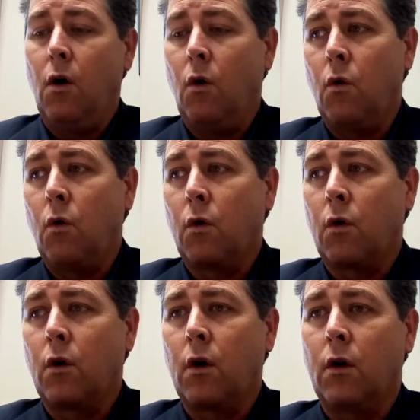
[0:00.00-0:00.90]

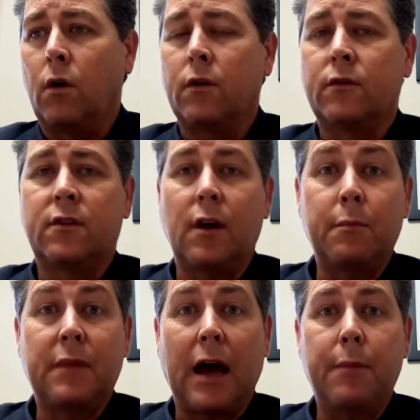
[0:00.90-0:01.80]
or on some
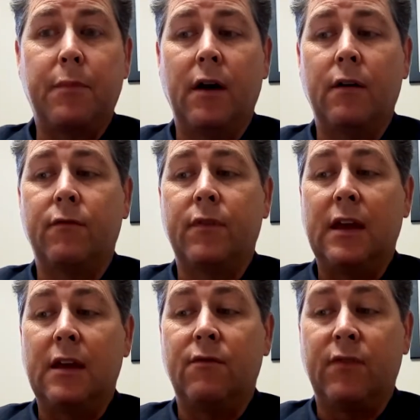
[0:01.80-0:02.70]
type of
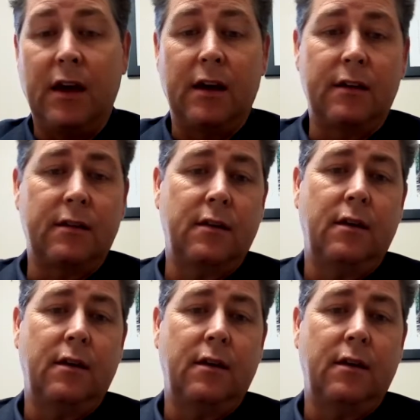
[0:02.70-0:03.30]
event.